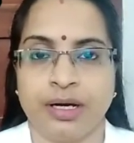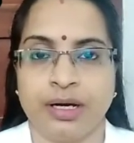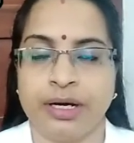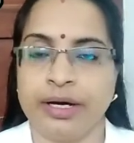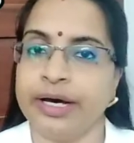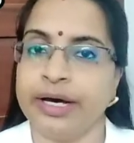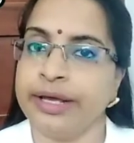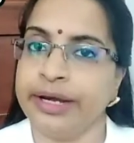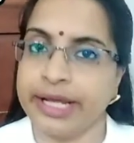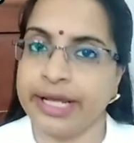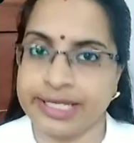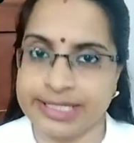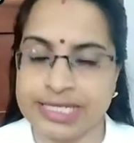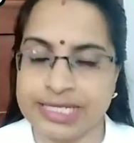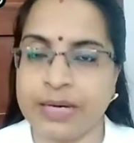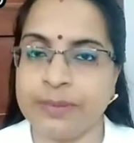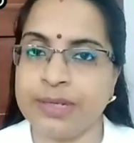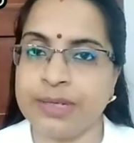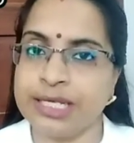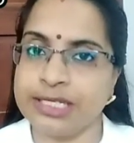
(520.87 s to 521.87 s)
An
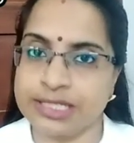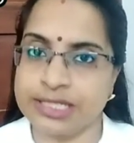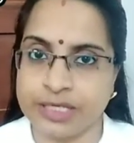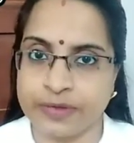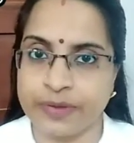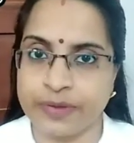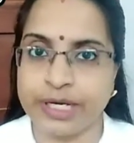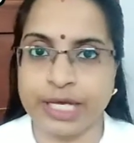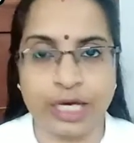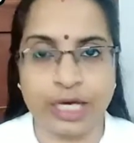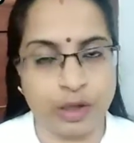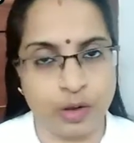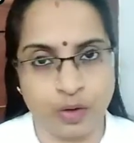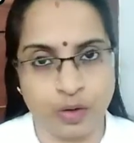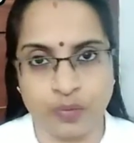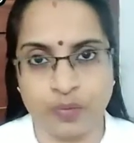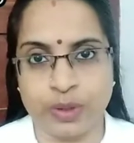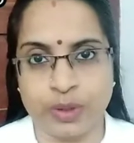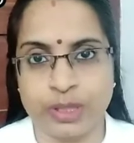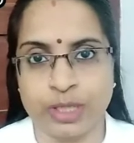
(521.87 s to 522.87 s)
example is given
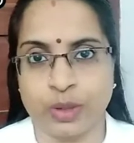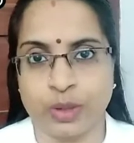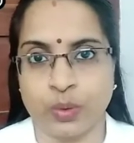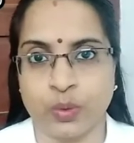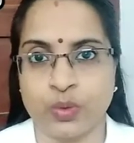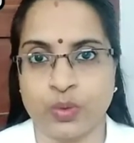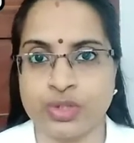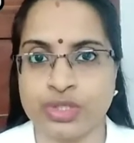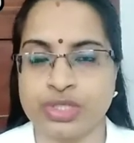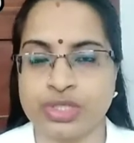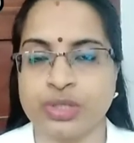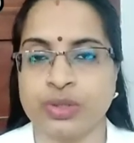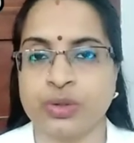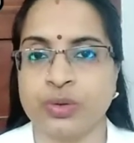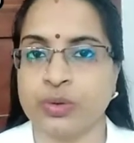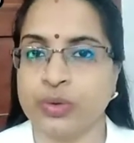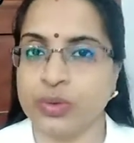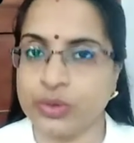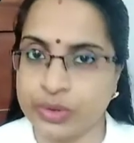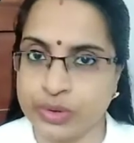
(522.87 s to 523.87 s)
along with the notes.
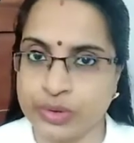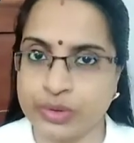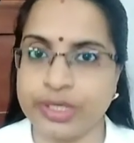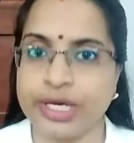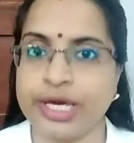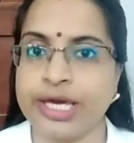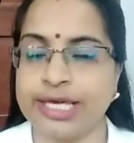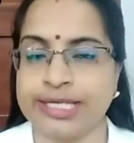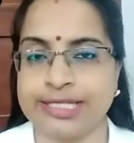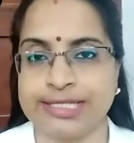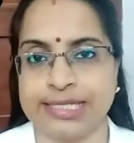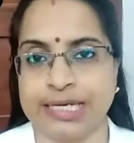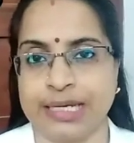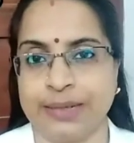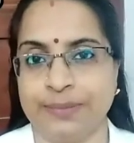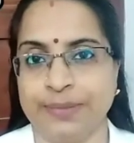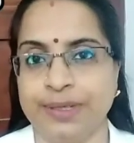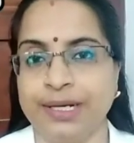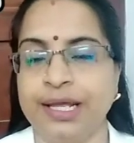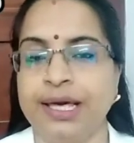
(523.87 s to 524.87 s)
Go through the
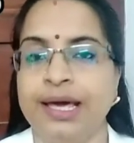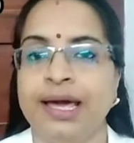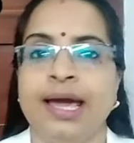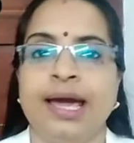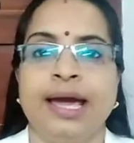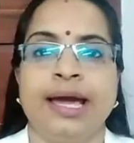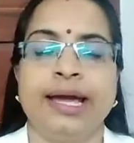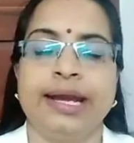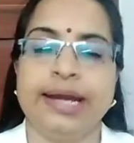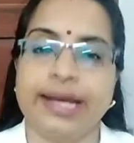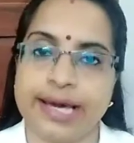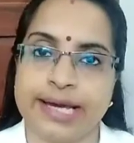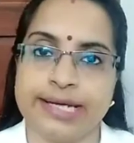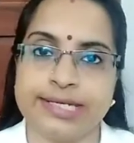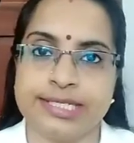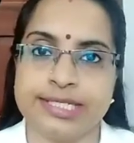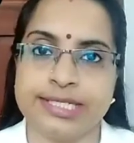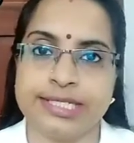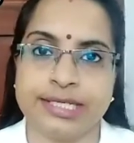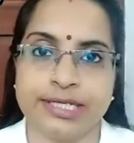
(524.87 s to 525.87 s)
example and
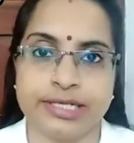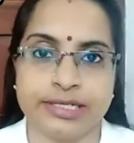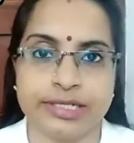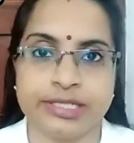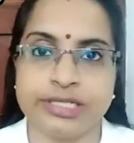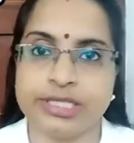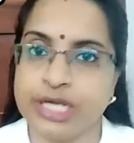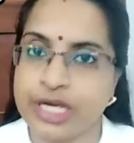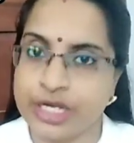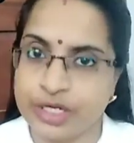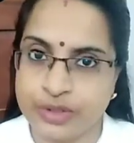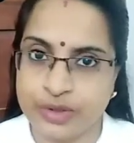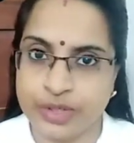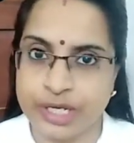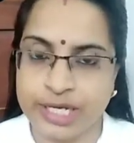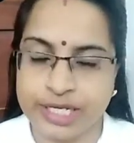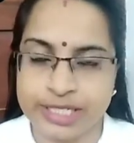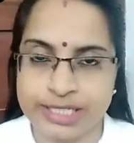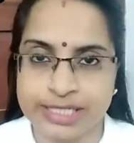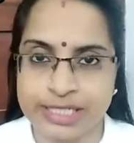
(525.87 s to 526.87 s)
attend the test
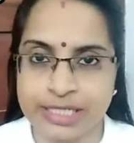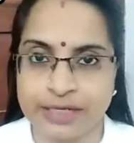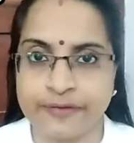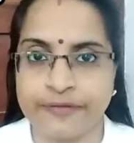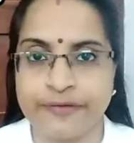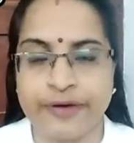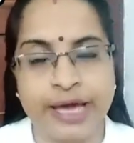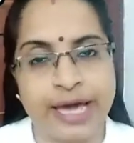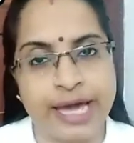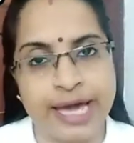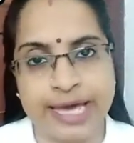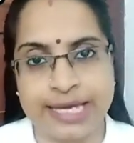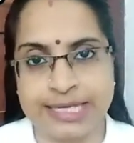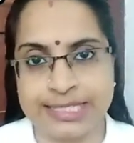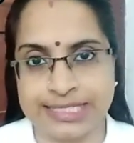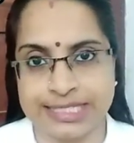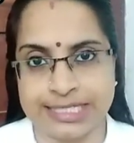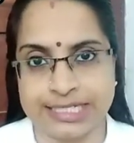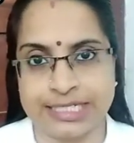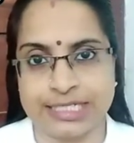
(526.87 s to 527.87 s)
today itself and
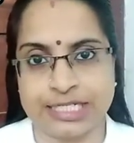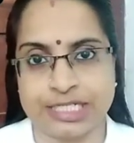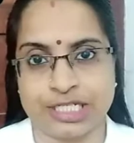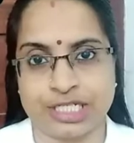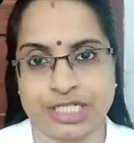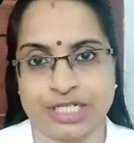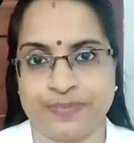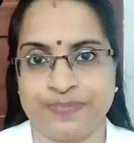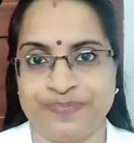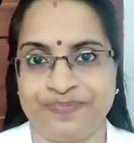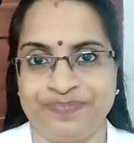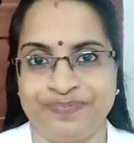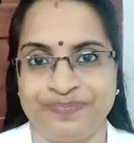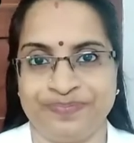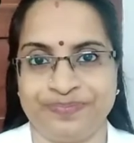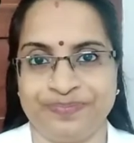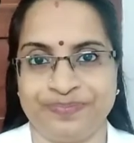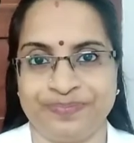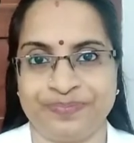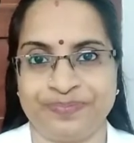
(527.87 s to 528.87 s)
send it.
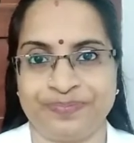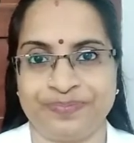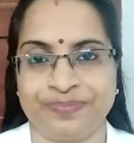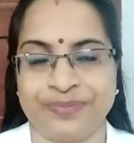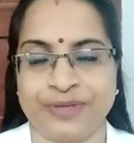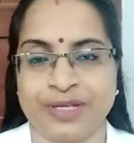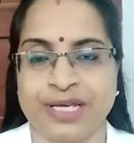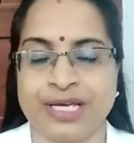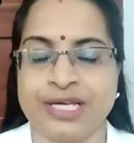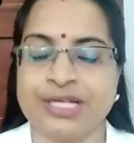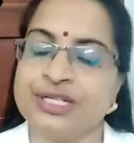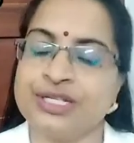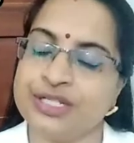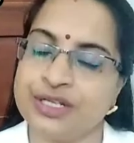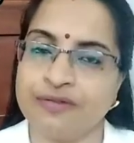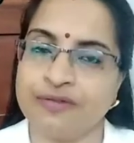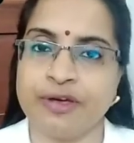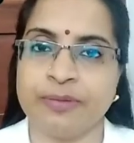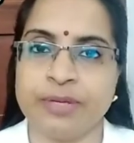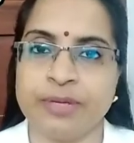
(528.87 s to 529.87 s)

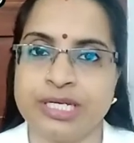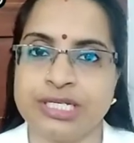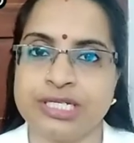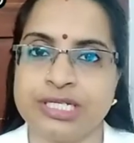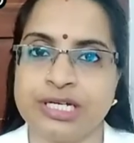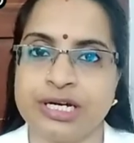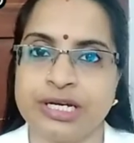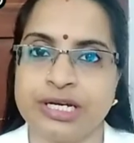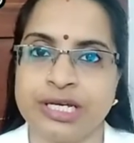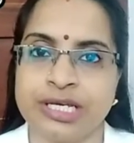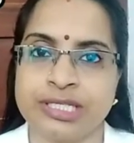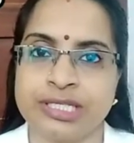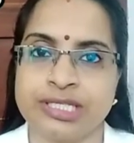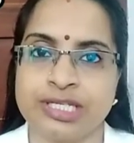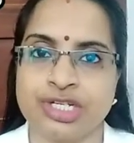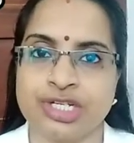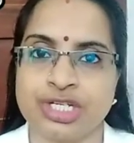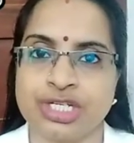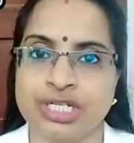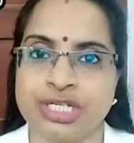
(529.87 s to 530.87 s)
Shall we meet in our next
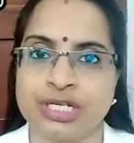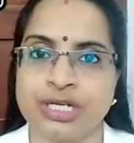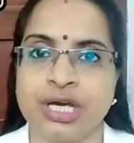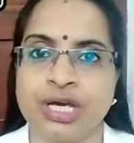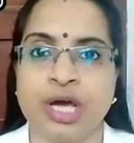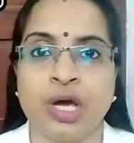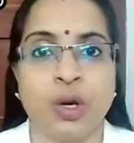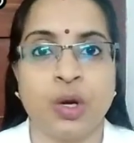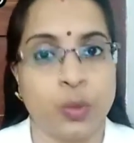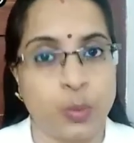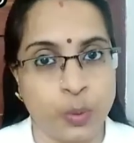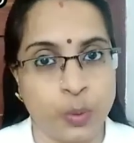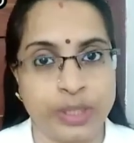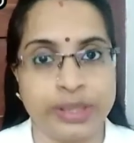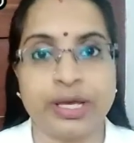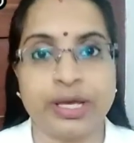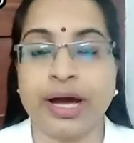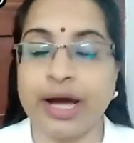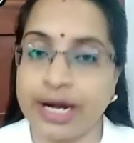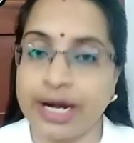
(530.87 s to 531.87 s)
session
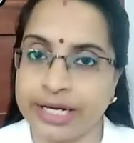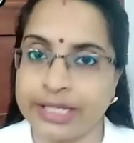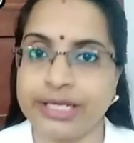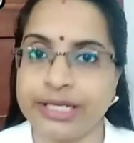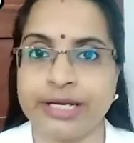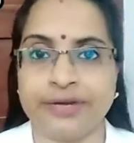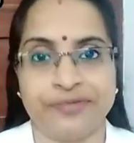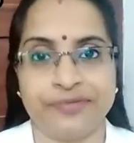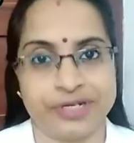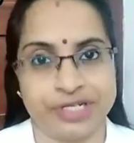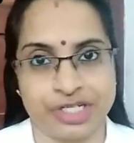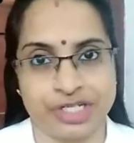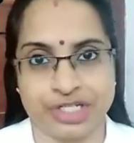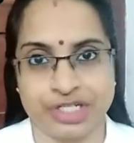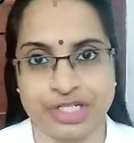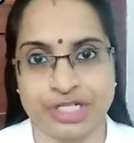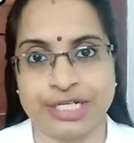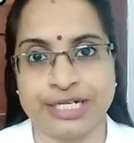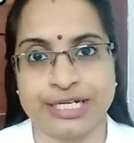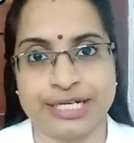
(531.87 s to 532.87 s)
with another
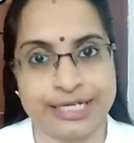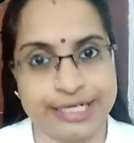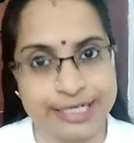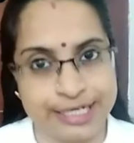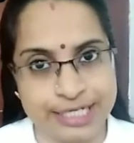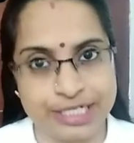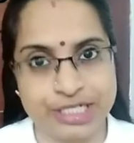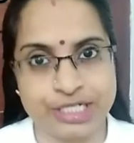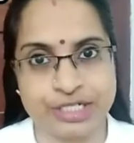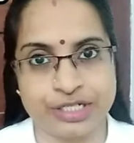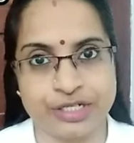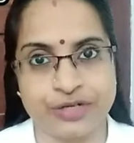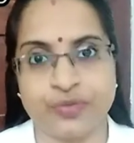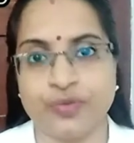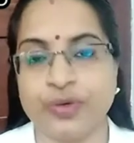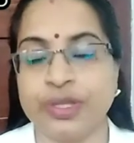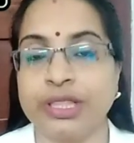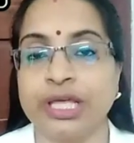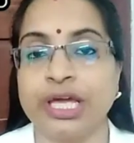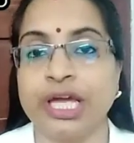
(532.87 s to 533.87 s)
invitation letter,
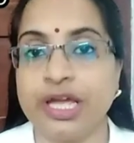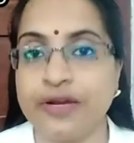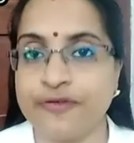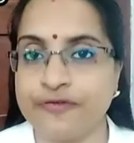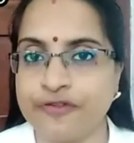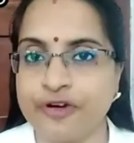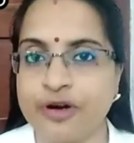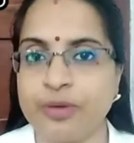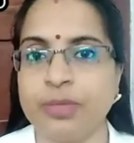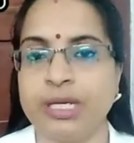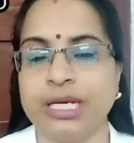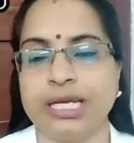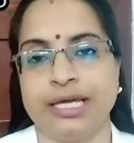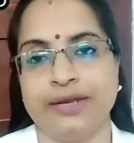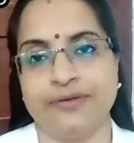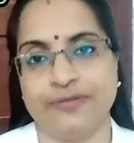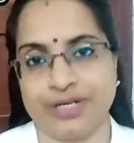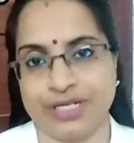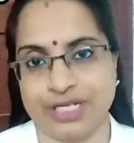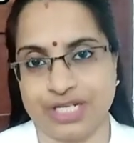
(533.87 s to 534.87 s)
with informal
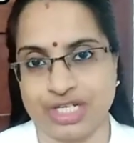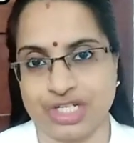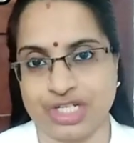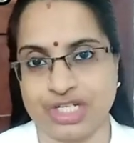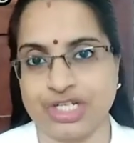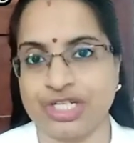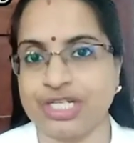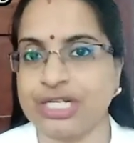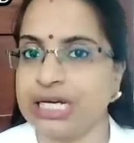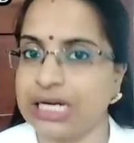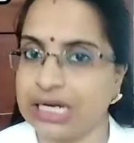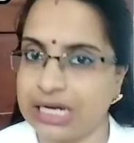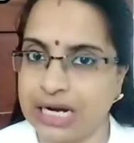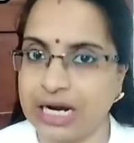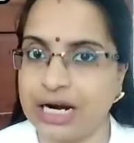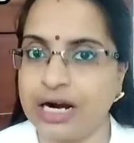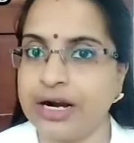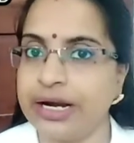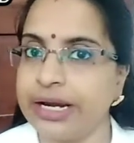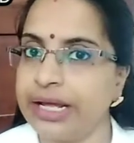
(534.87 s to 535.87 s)
invitation
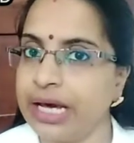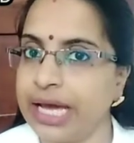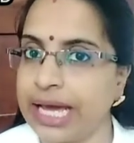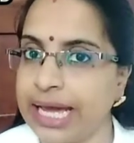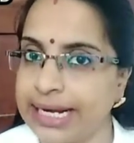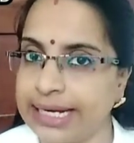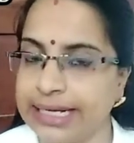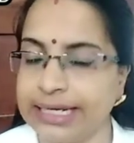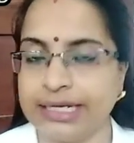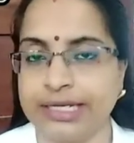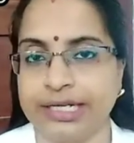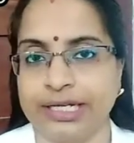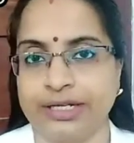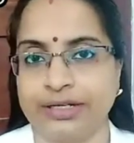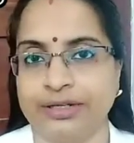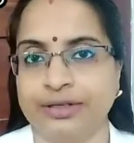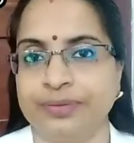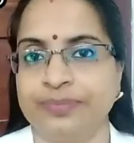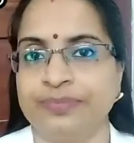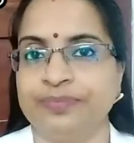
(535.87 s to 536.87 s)
card and letter.